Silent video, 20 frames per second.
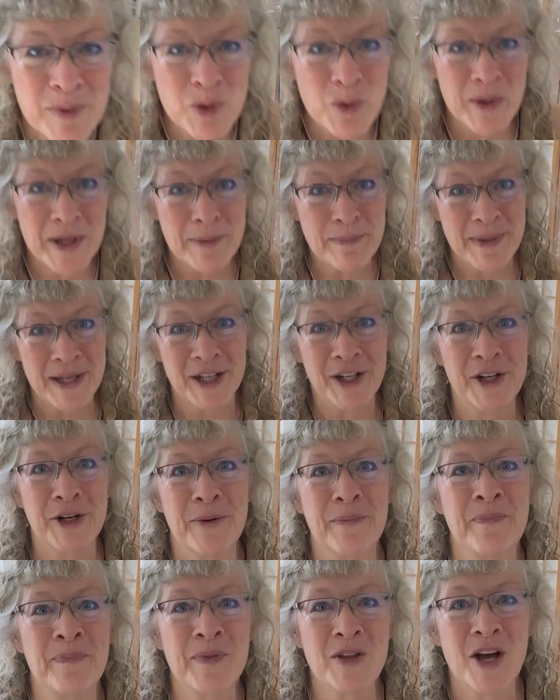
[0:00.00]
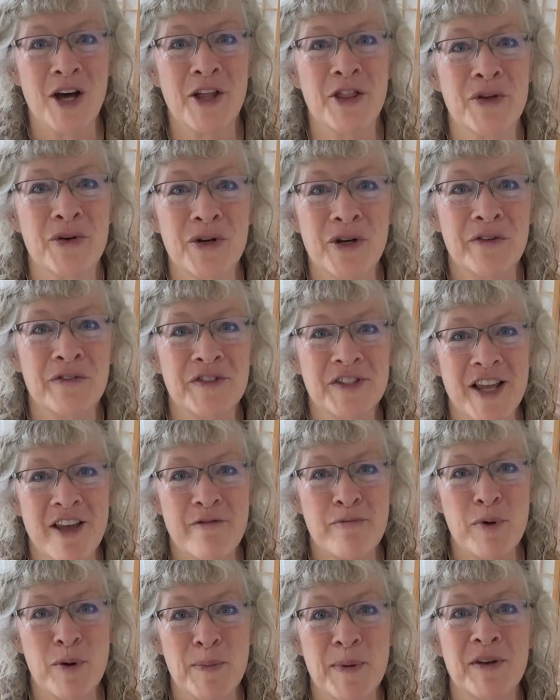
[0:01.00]
Gwen Miller, author of
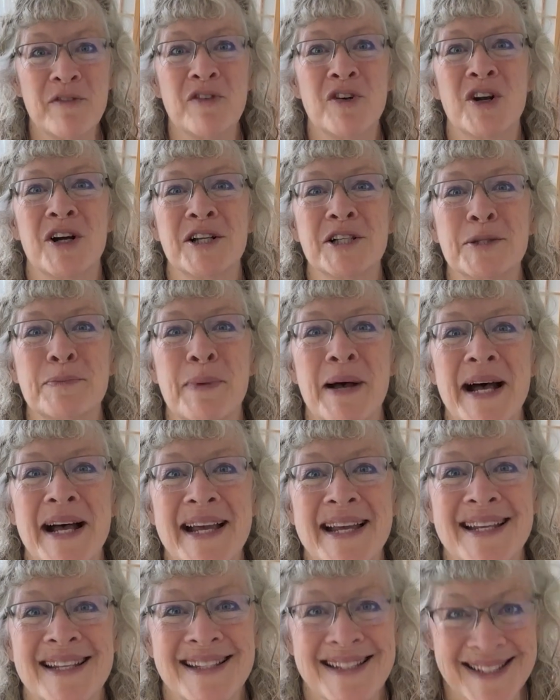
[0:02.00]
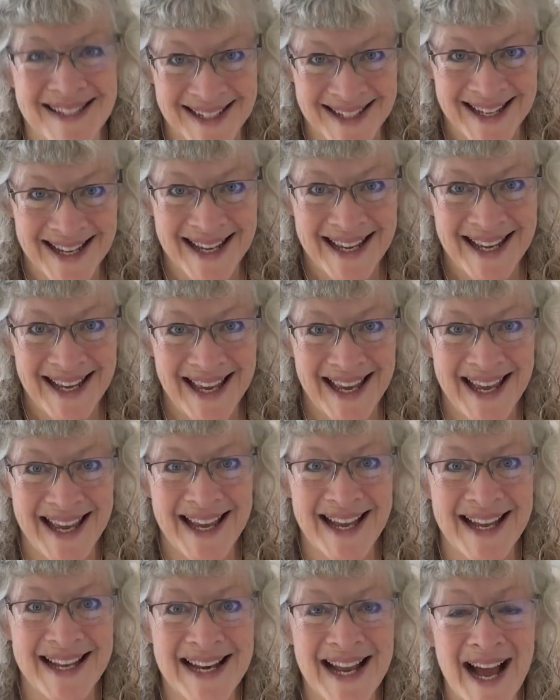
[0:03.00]
Safe Movement for All Spines,
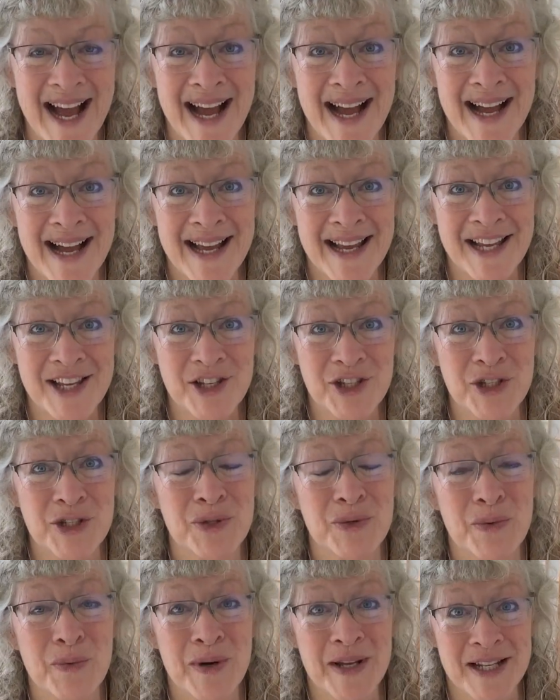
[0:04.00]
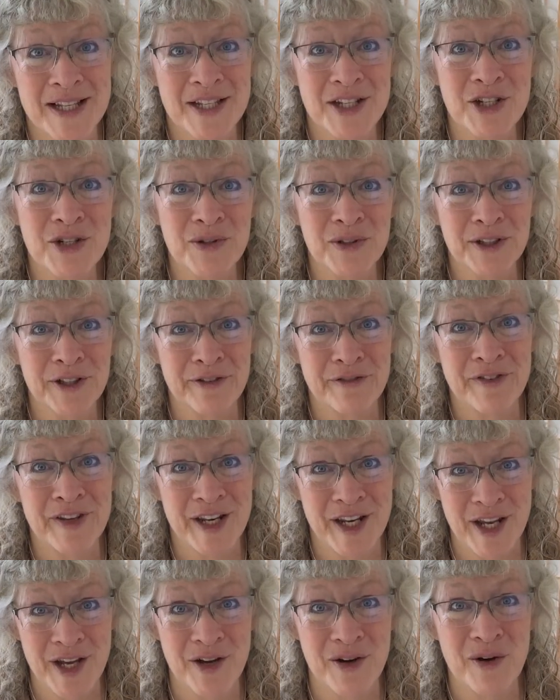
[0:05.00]
and I just wanted to do a little
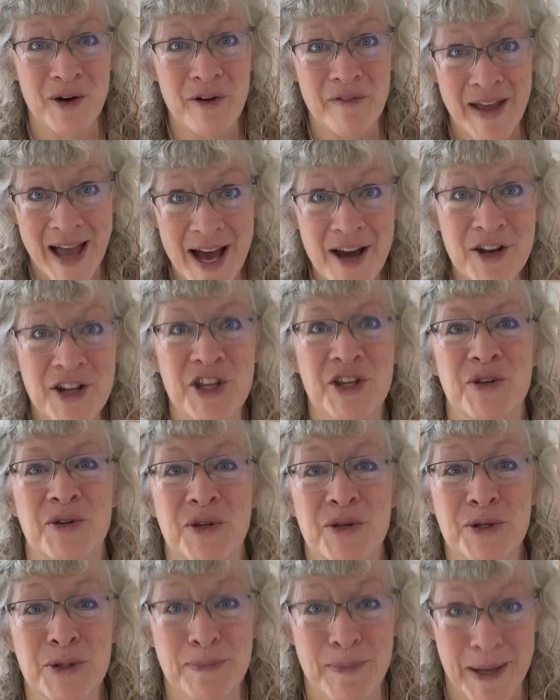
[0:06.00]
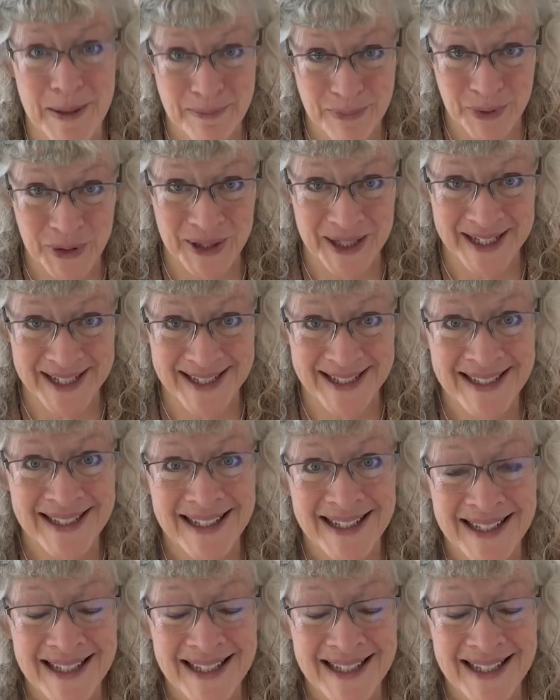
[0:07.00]
video of how do you use my book.